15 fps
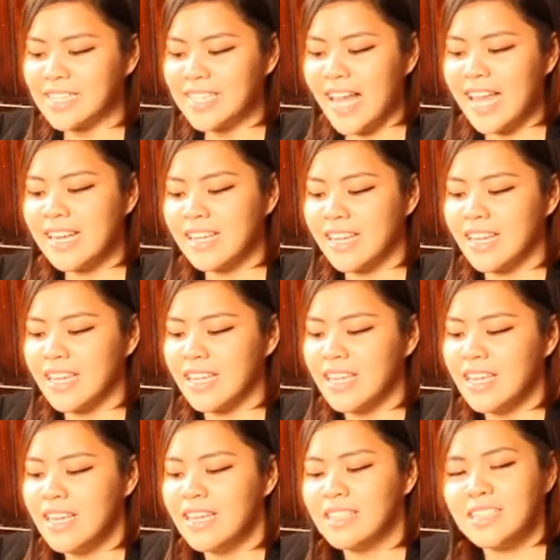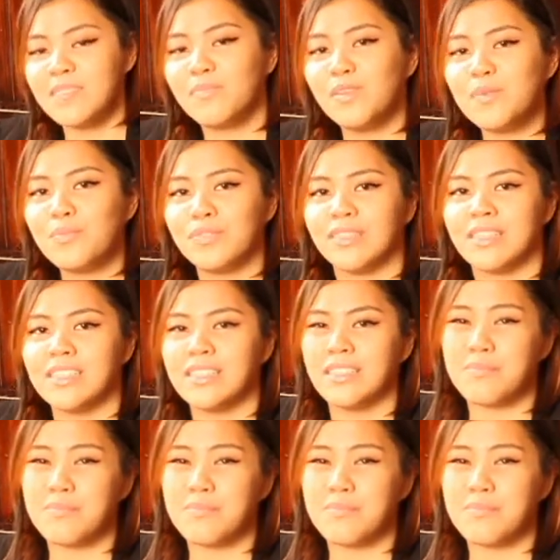Standing, simply put, is the